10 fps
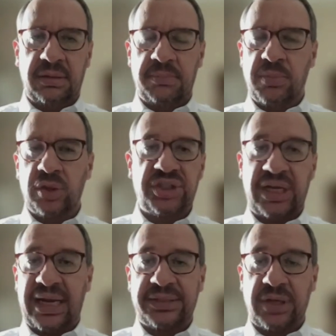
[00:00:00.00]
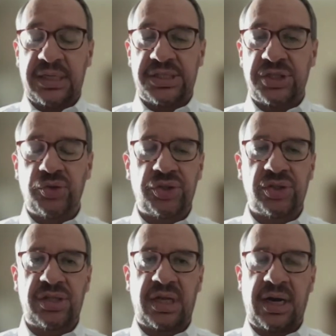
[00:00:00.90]
multilateral
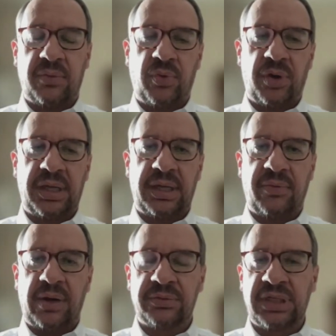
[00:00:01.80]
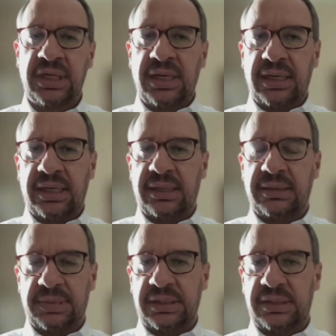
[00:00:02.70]
institutions that are working around
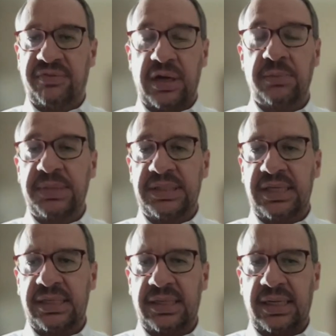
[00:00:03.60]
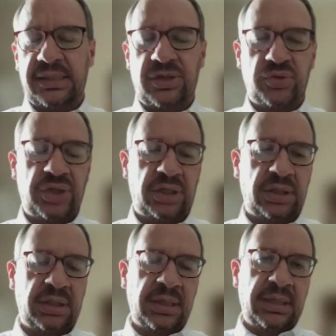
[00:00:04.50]
development and
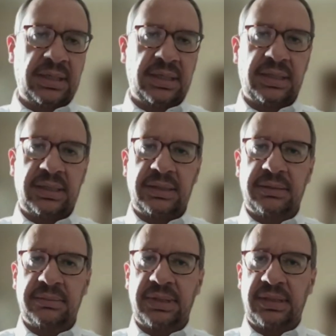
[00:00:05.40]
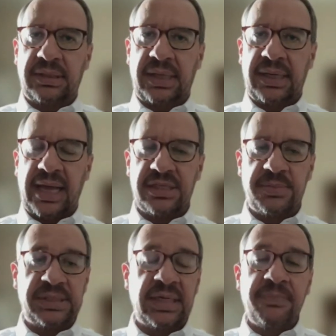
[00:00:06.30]
social
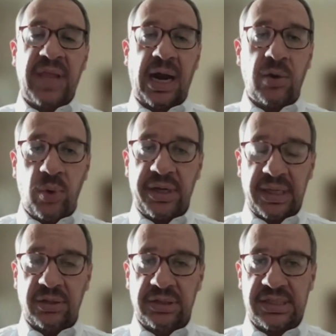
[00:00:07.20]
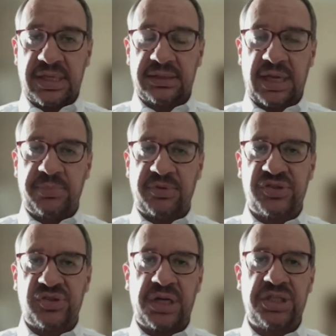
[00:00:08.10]
enhancement are working on this type of
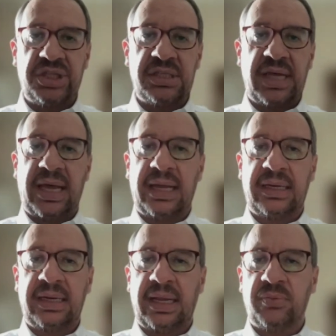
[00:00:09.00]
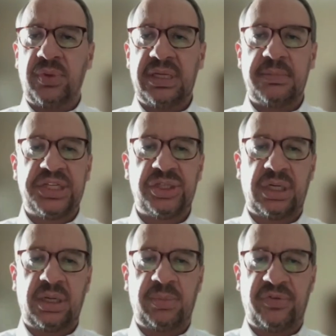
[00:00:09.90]
strategies, and we can
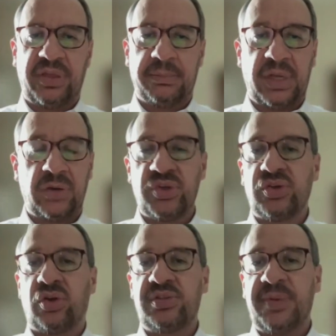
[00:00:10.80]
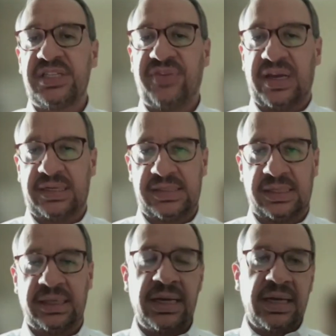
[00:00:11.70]
mention a couple of them. Results-based
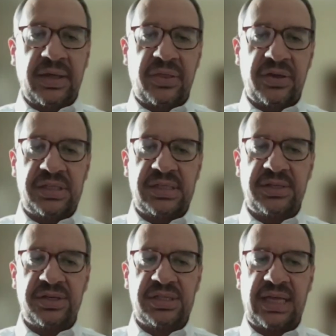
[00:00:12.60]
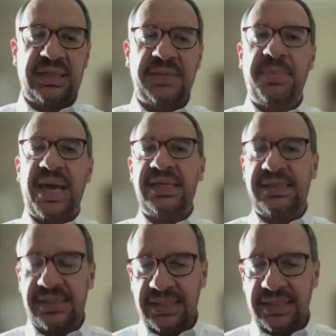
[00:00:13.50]
financing. There is a debate